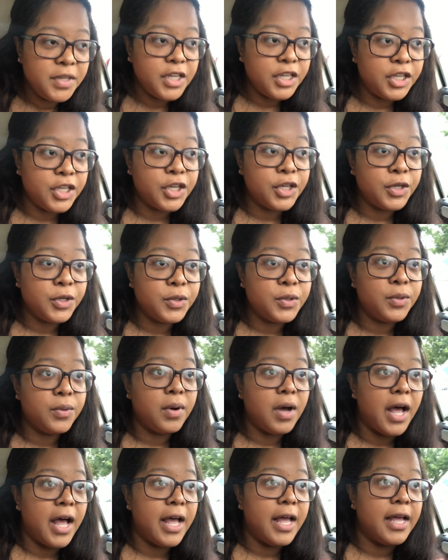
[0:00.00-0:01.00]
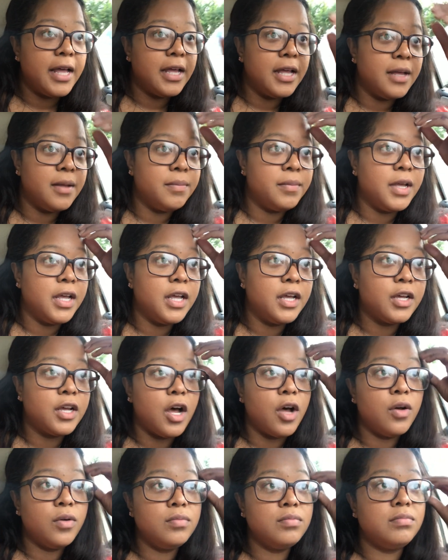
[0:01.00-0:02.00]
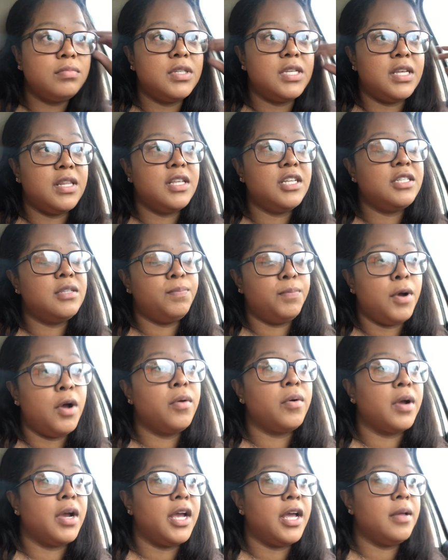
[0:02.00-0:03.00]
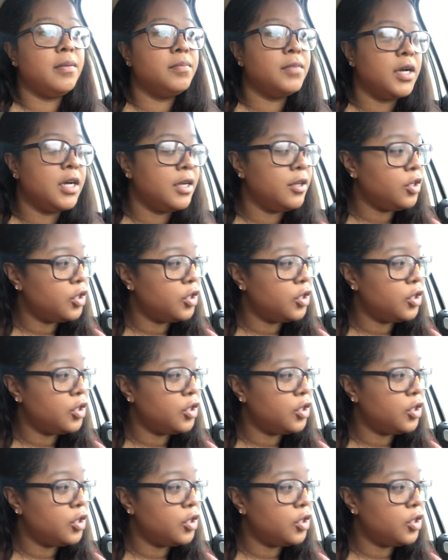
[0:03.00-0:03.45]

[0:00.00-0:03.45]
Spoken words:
you go to this program,